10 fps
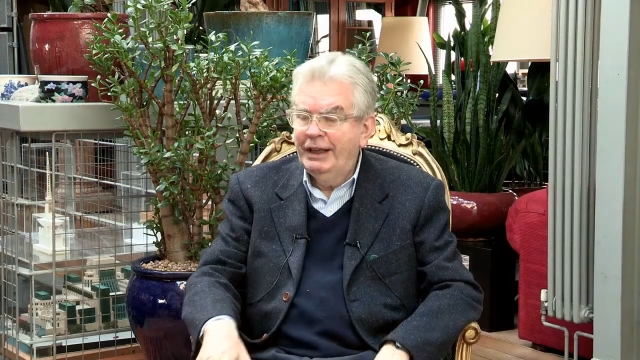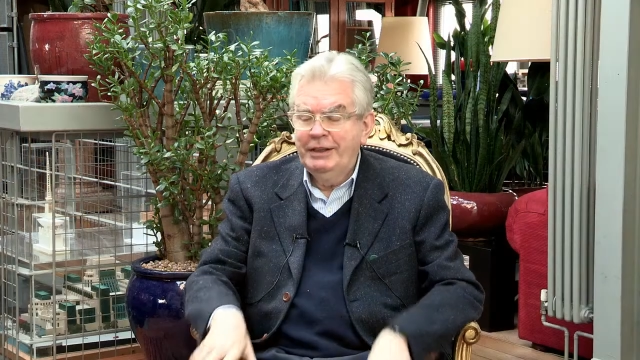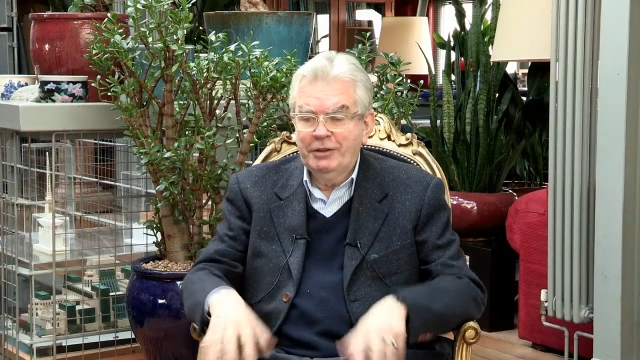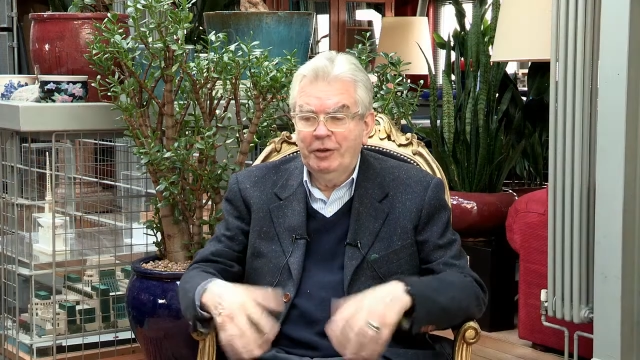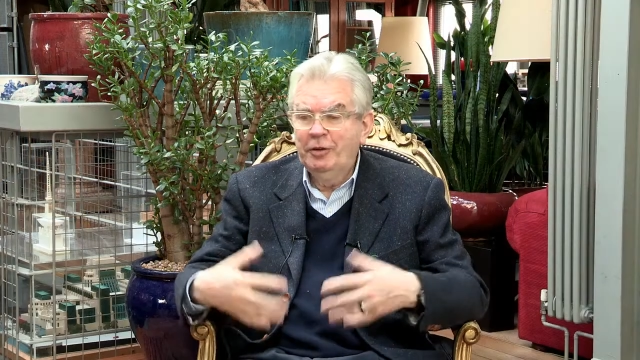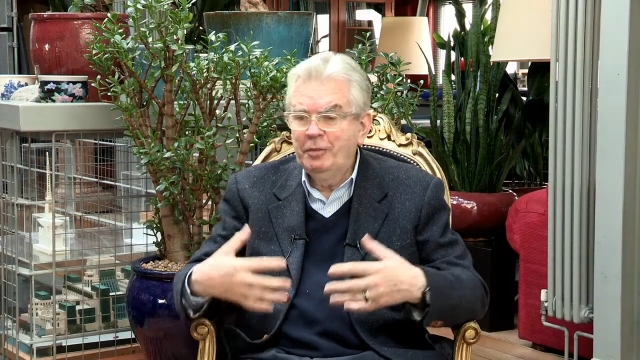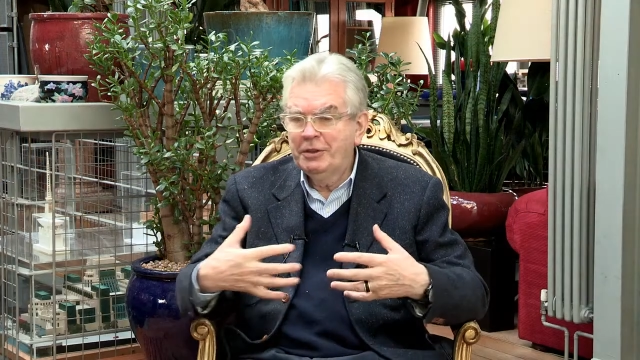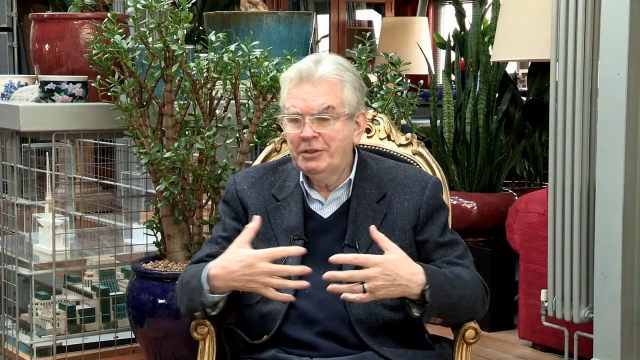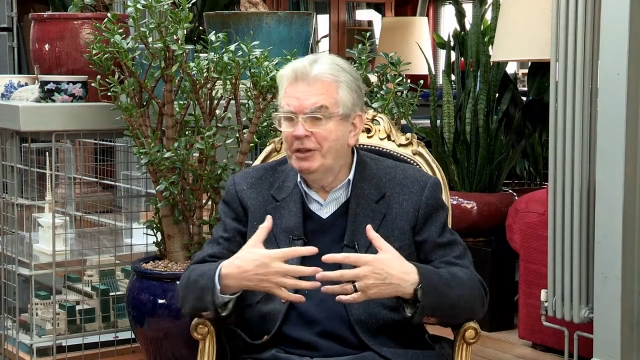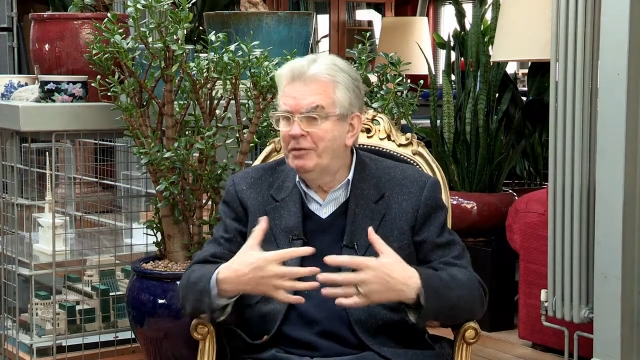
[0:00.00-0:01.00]
It's
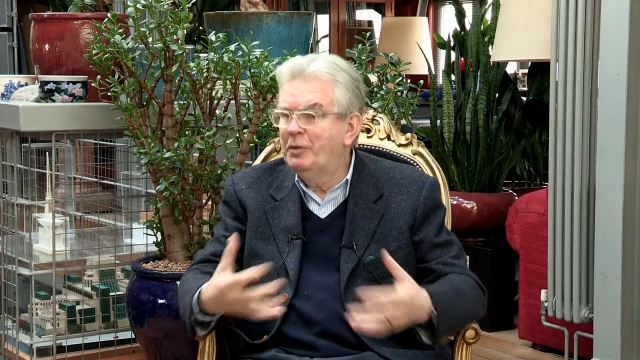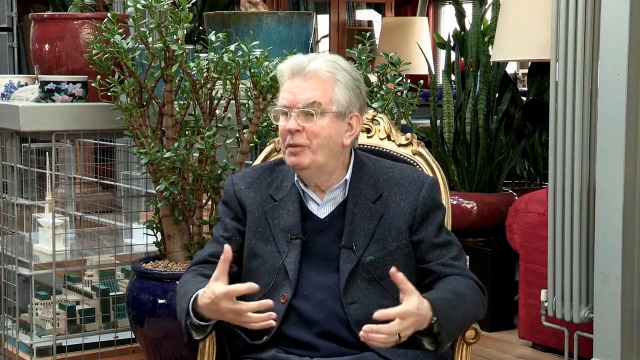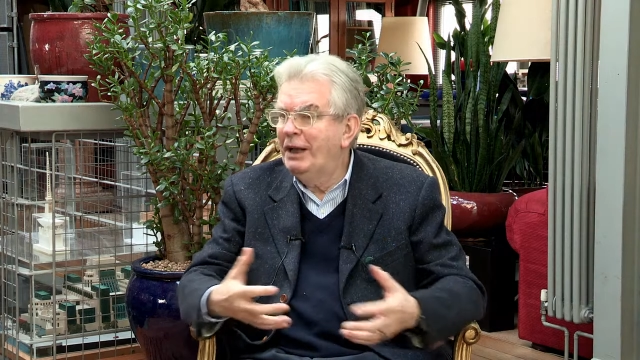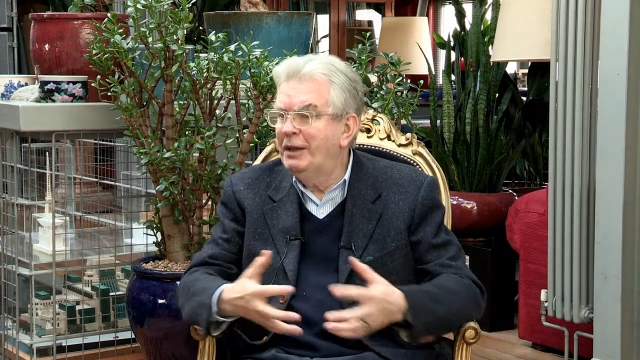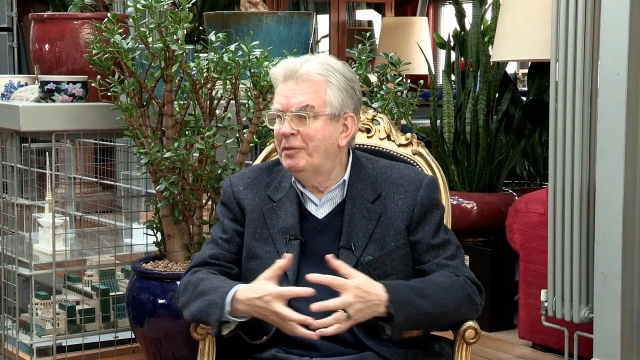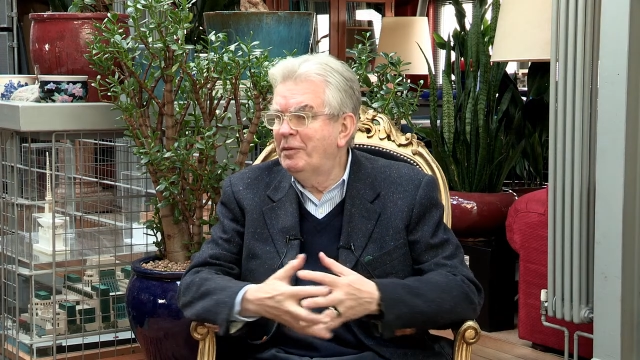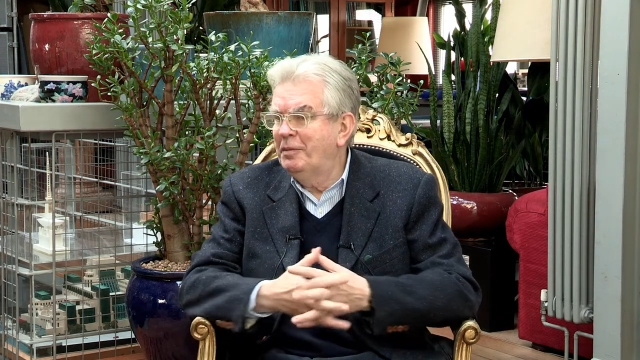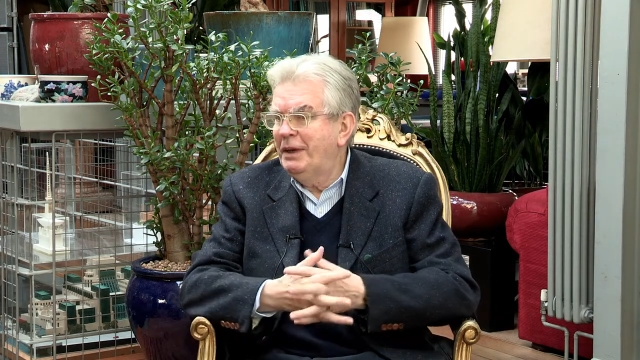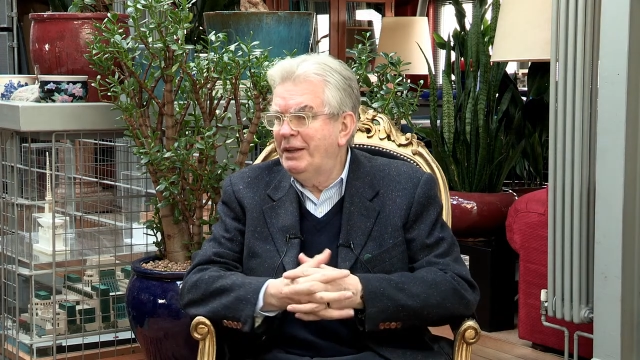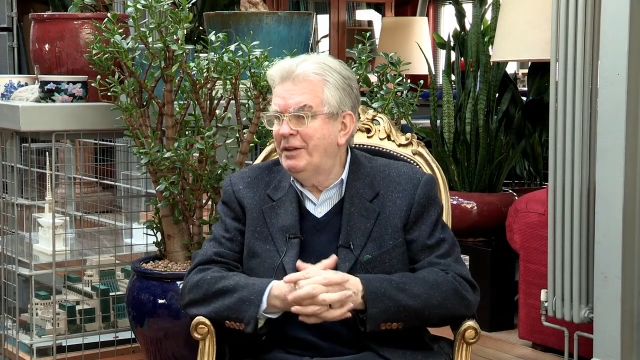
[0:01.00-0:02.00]
almost overwhelmed
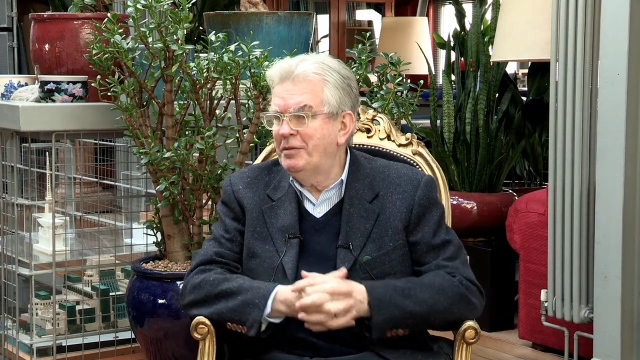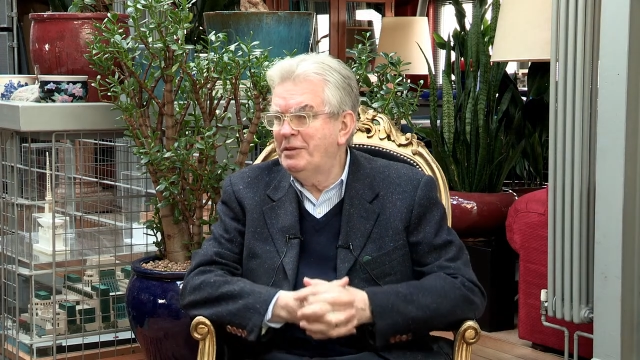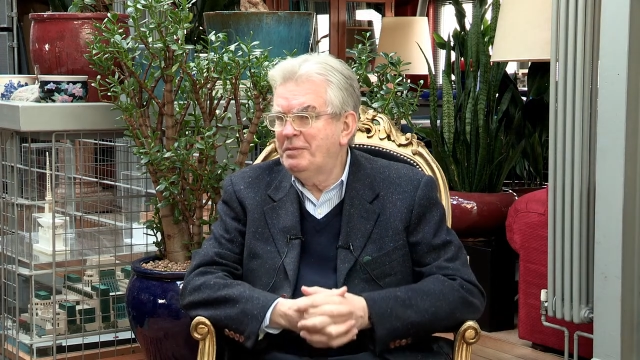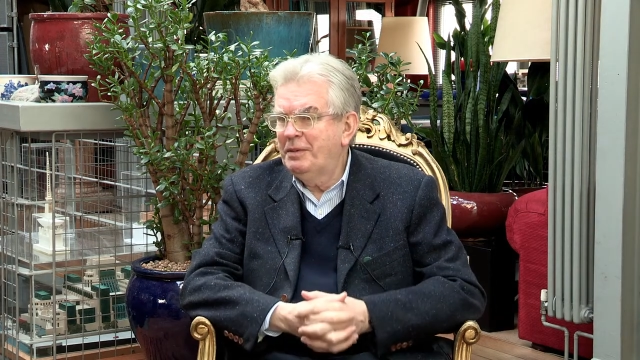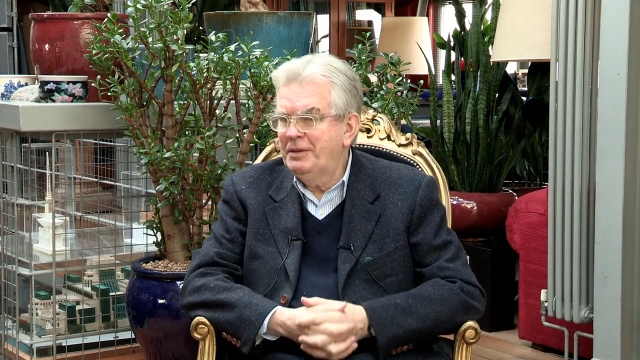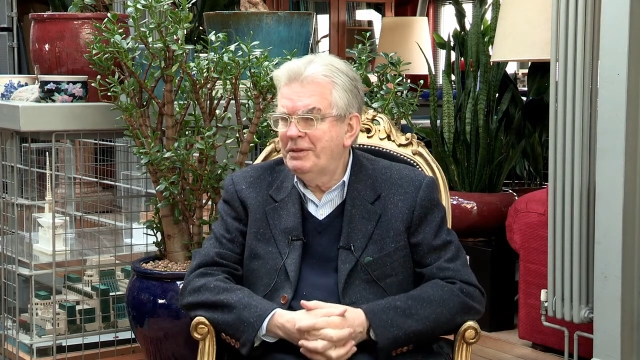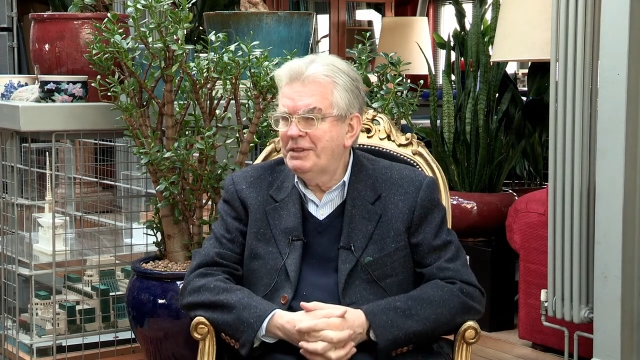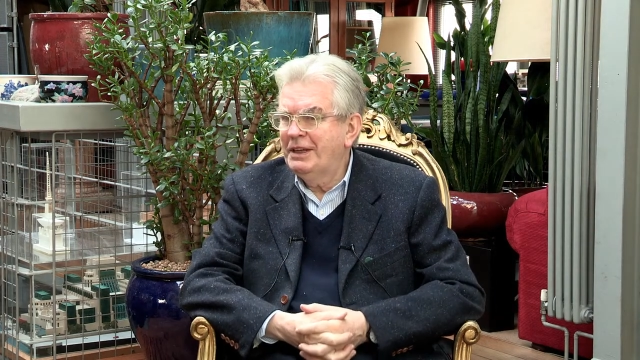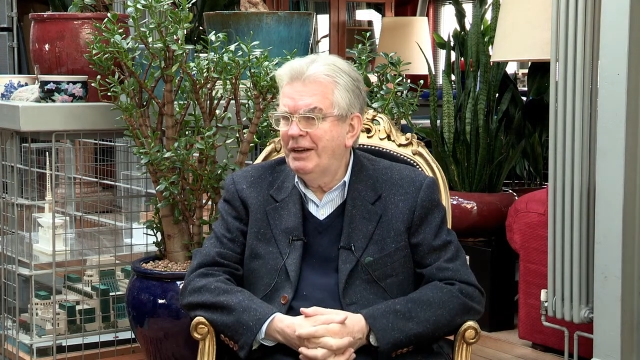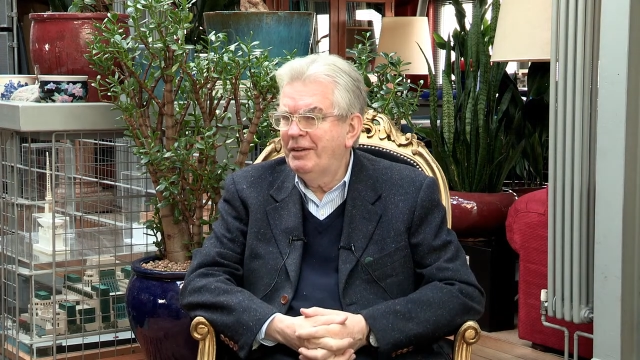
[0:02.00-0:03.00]
by the
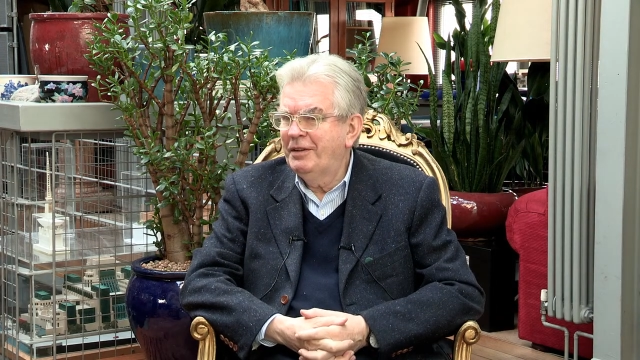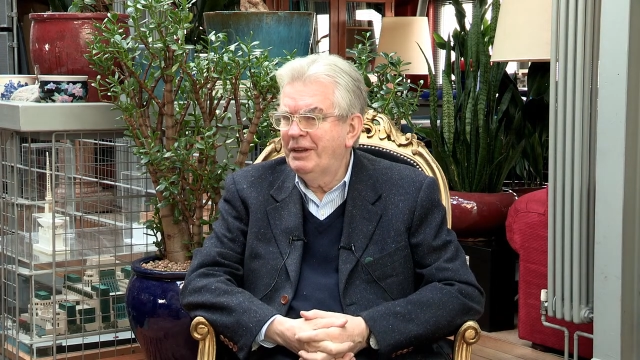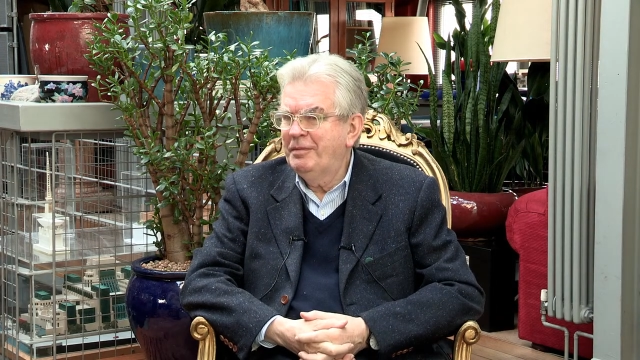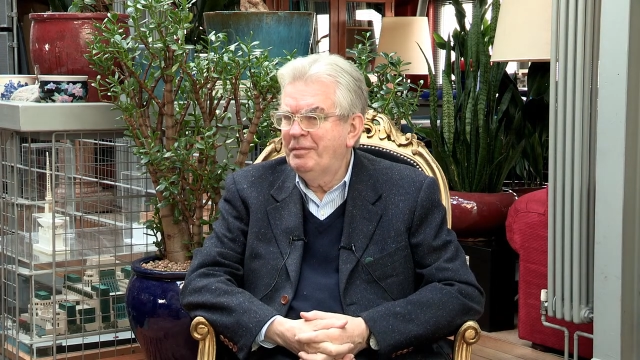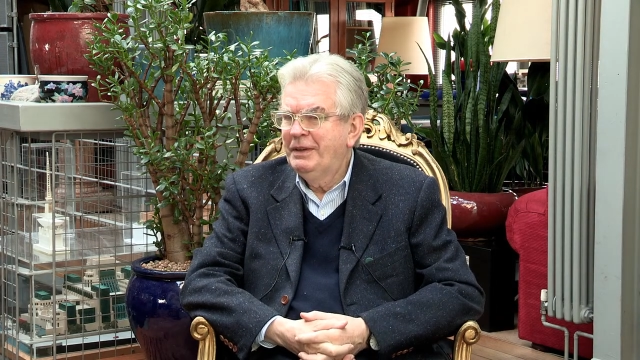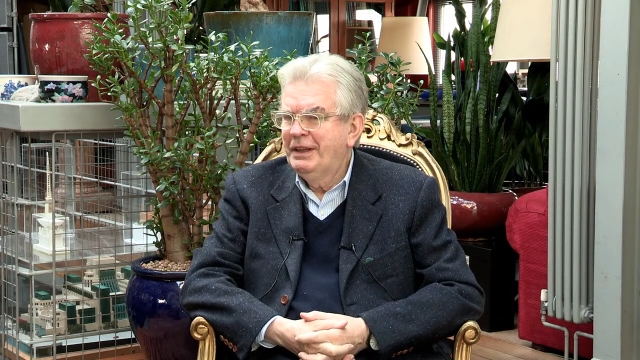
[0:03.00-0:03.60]
response now.